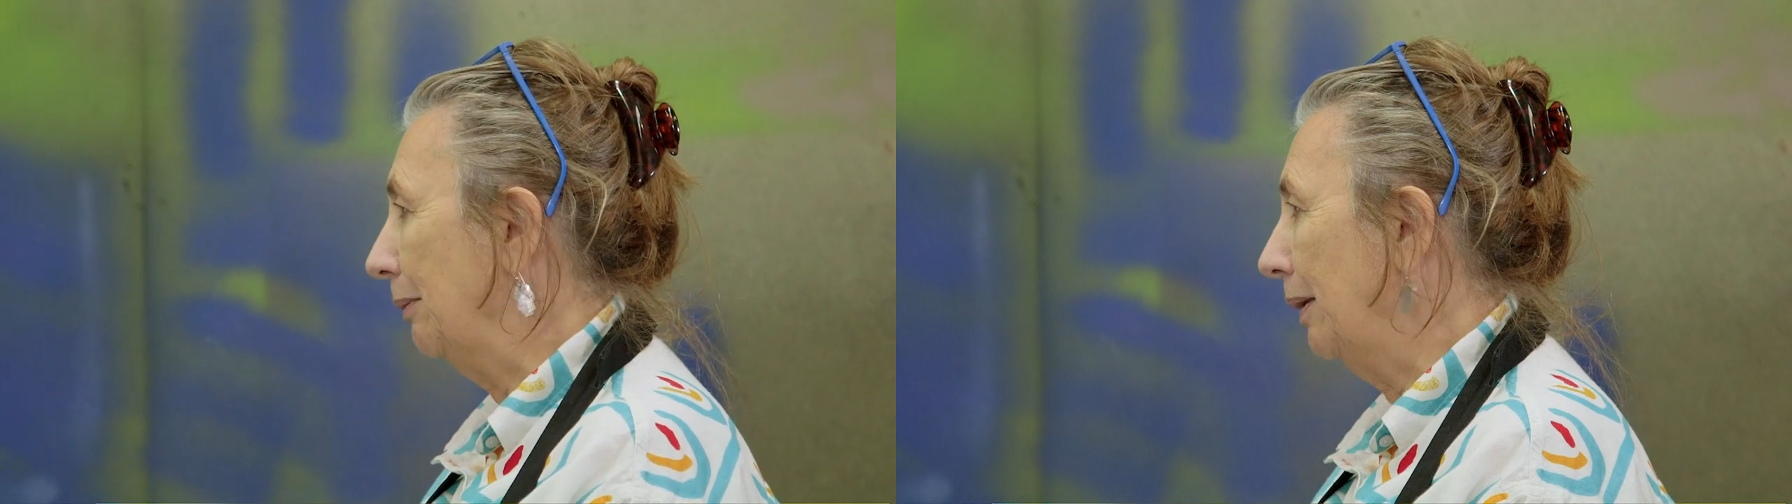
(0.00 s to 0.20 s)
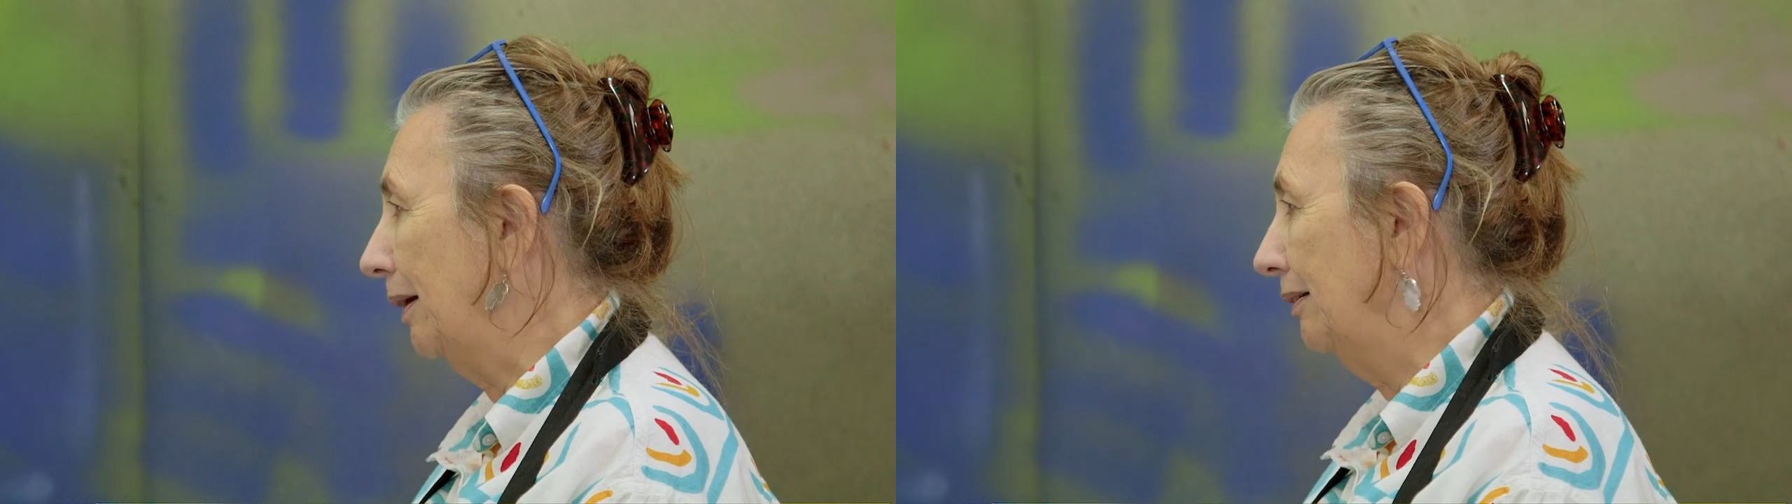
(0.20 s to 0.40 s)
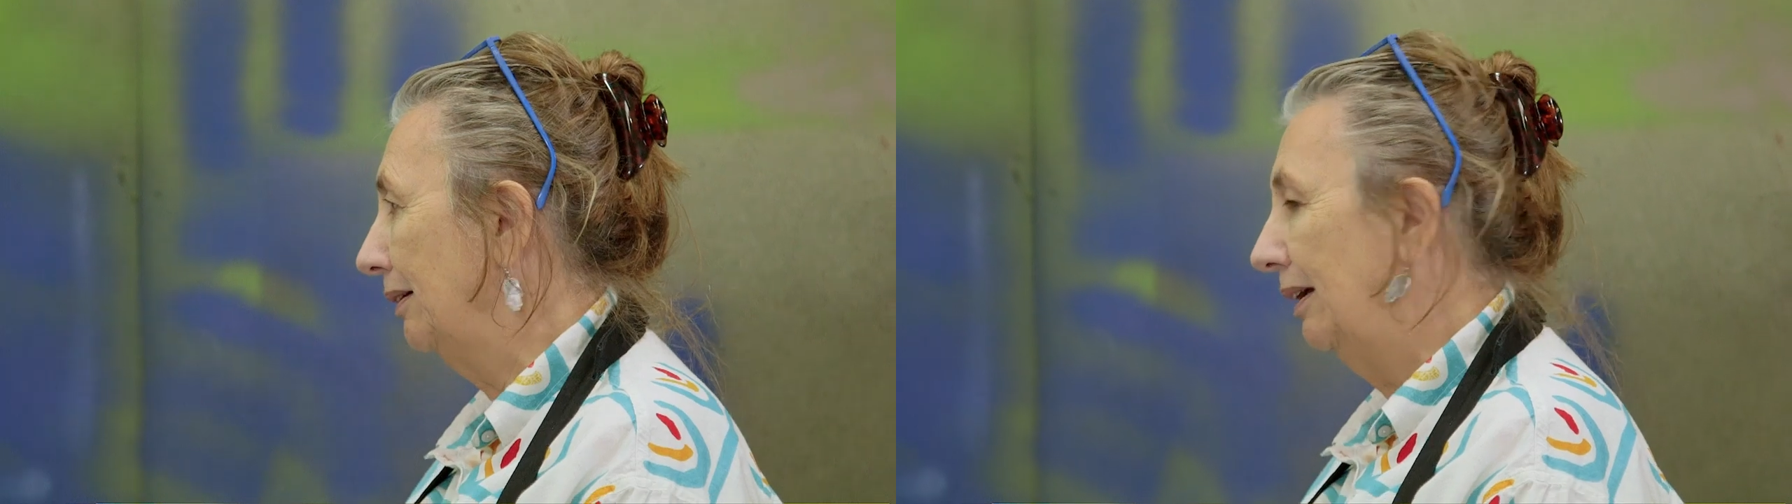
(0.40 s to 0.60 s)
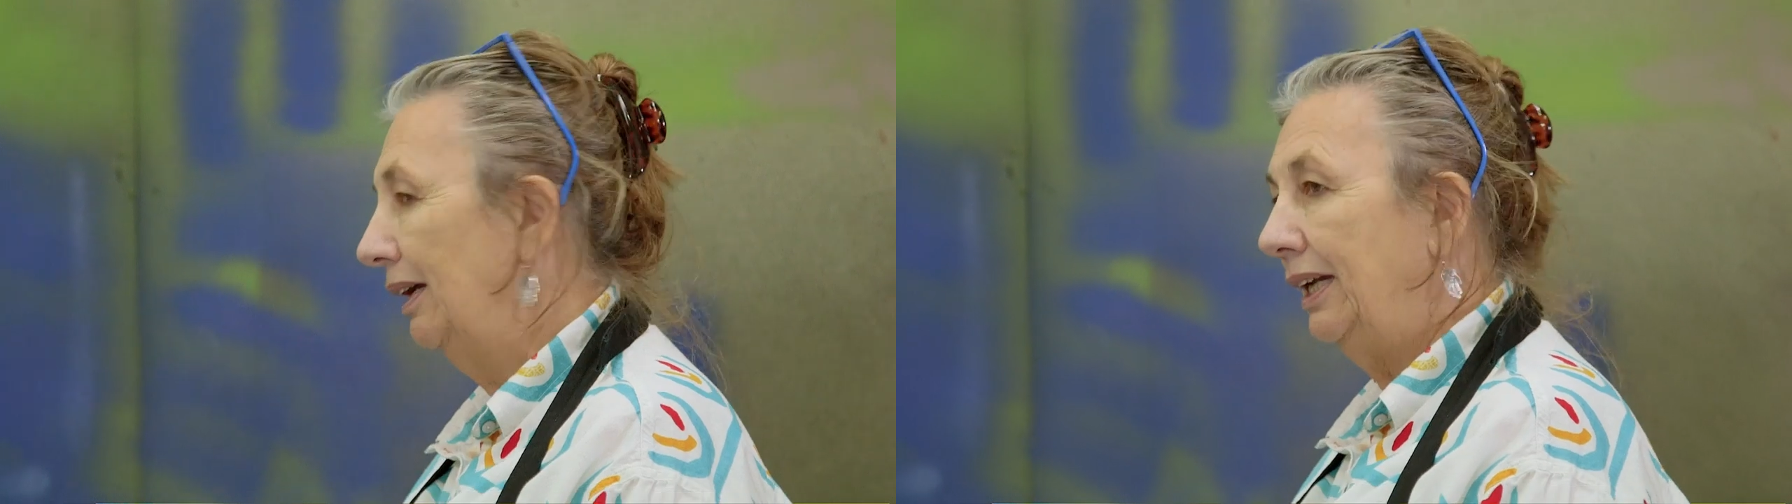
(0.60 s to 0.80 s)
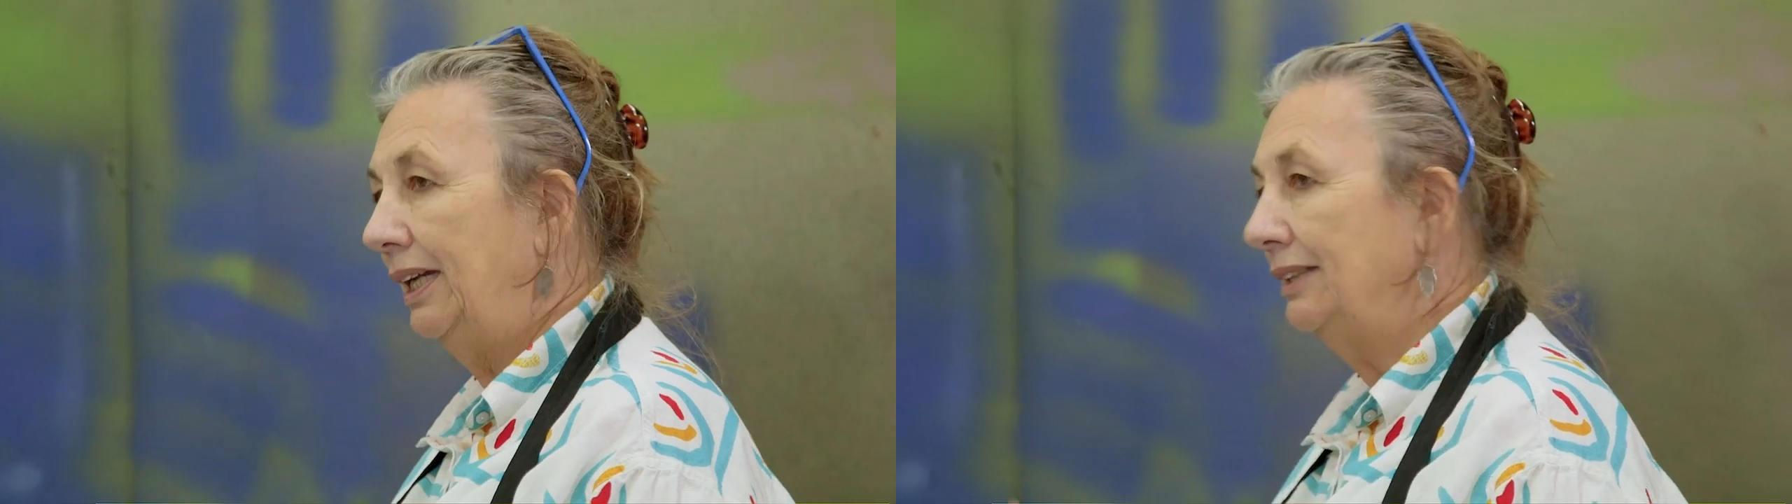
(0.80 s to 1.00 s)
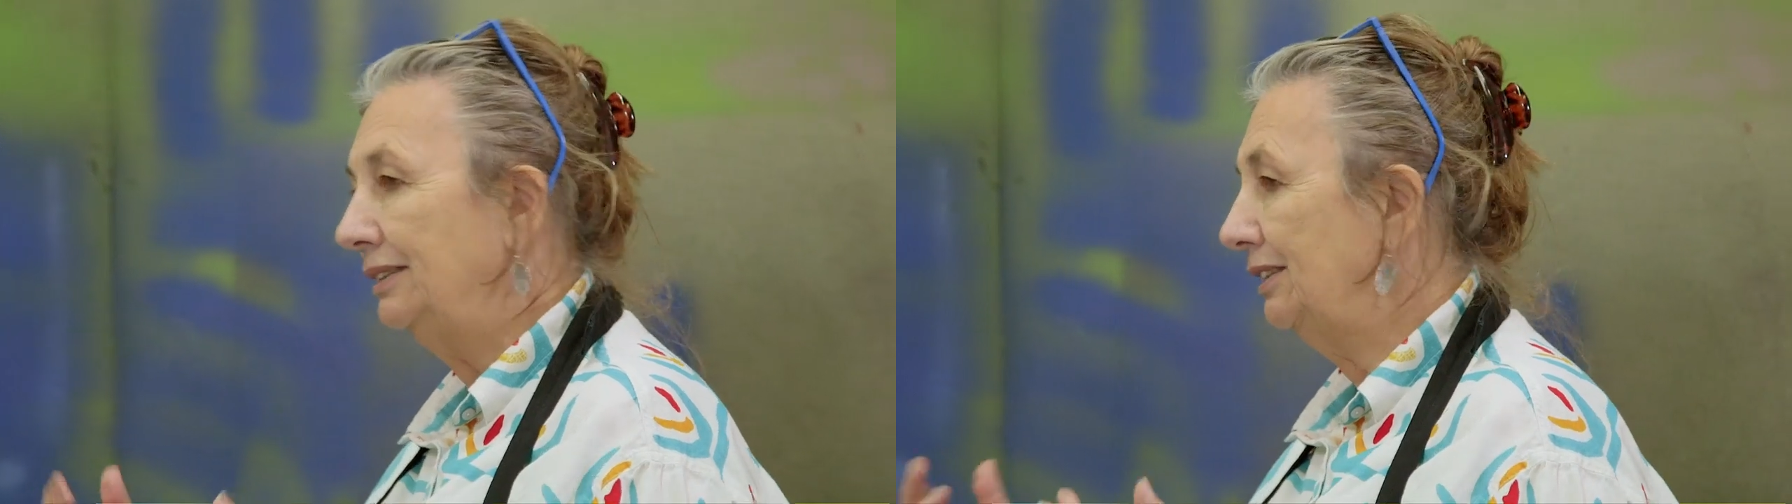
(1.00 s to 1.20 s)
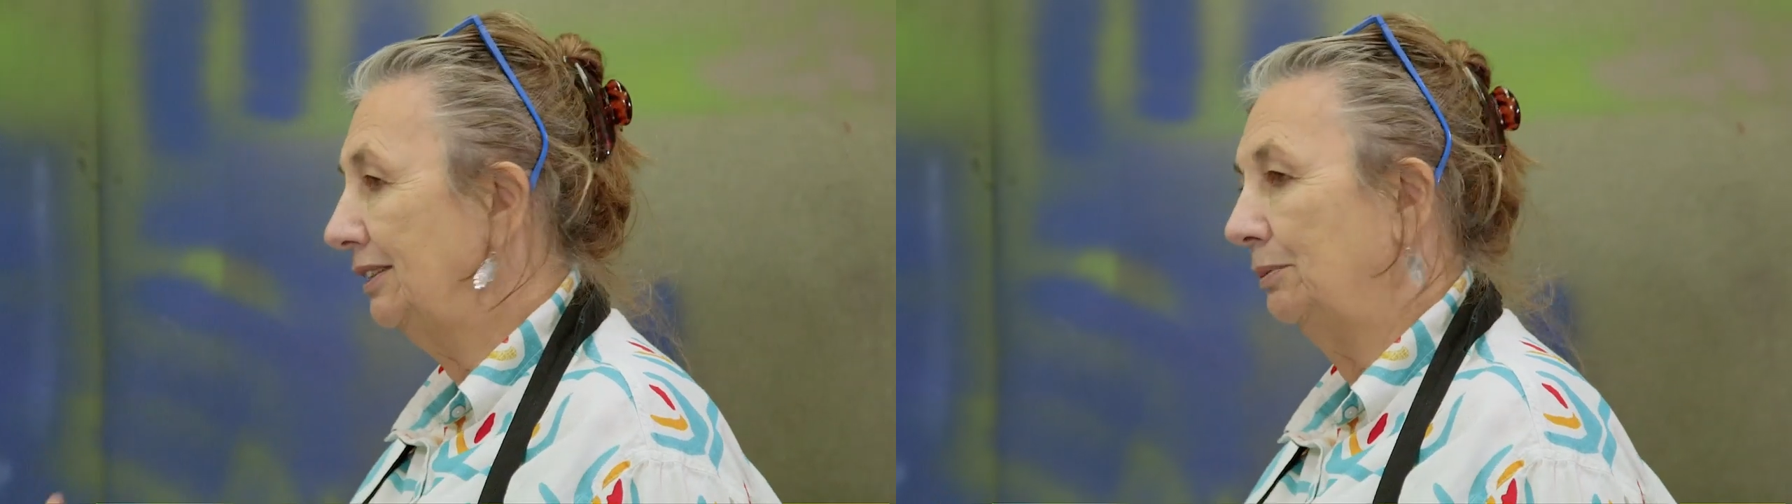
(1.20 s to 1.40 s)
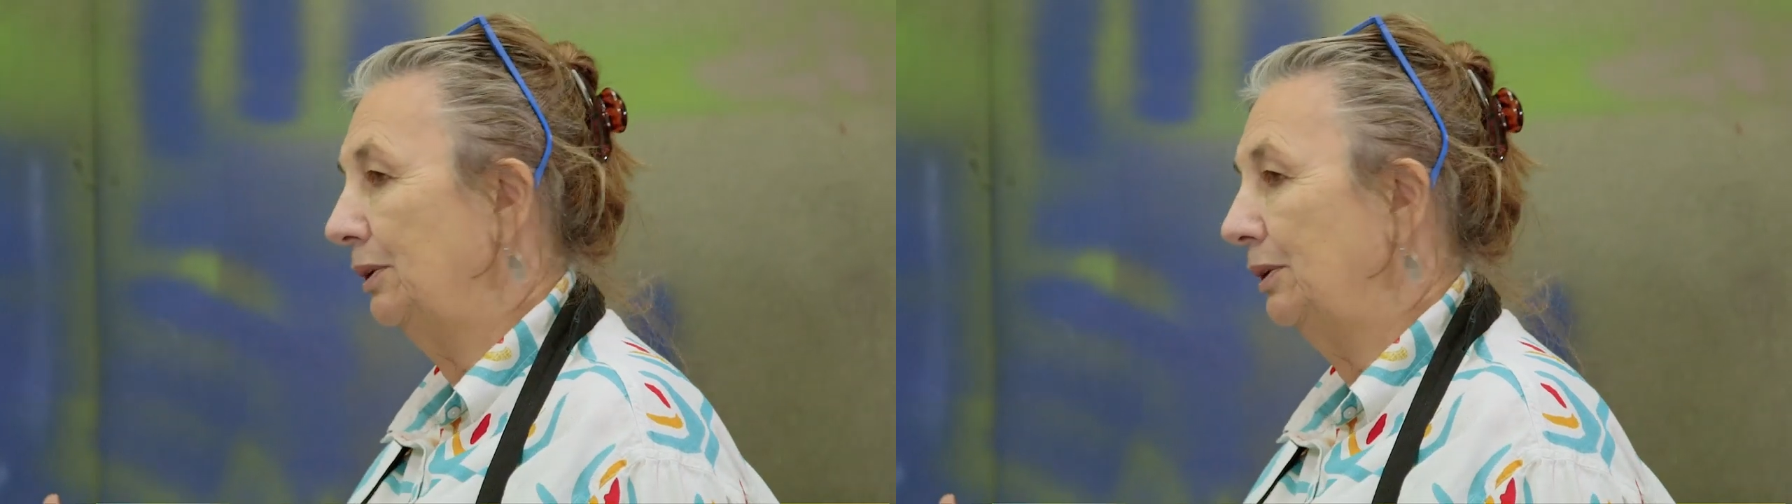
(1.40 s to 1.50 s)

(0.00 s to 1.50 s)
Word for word: about is just